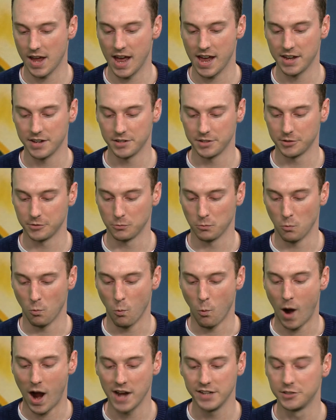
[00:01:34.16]
as
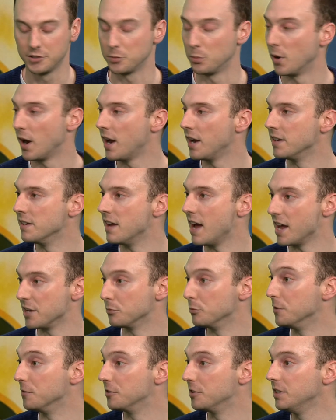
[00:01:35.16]
widespread
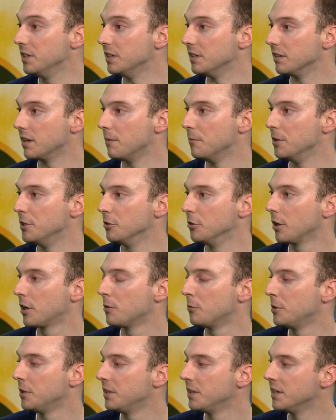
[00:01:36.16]
as we've seen. I mean, you look
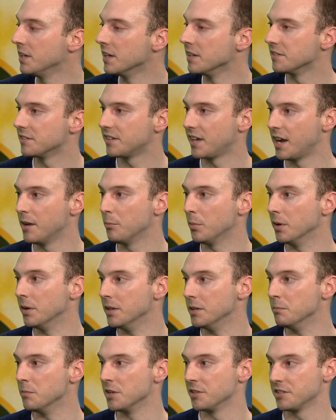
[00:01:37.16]
at what he did against Tampa,
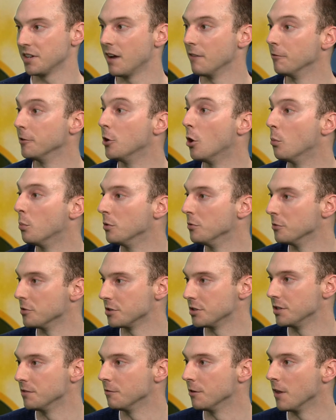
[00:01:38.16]
and he missed every open
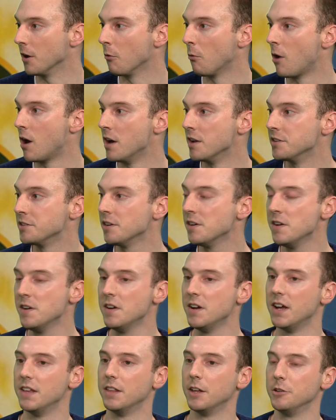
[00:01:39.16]
receiver there was.
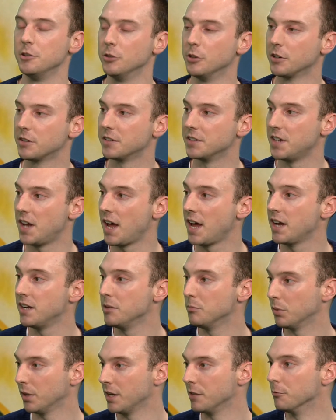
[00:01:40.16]
And then you look today, and
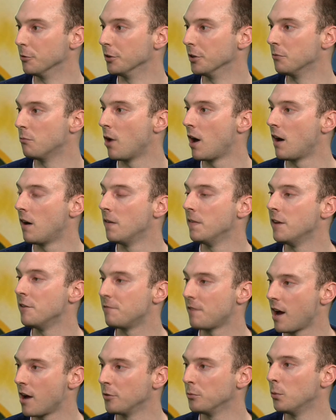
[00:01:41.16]
he played really well, and they
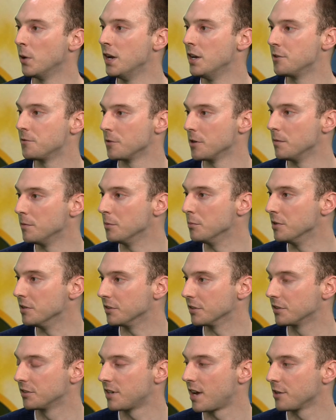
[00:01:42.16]
found ways for him to be
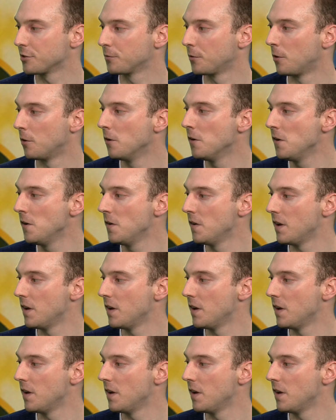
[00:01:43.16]
successful.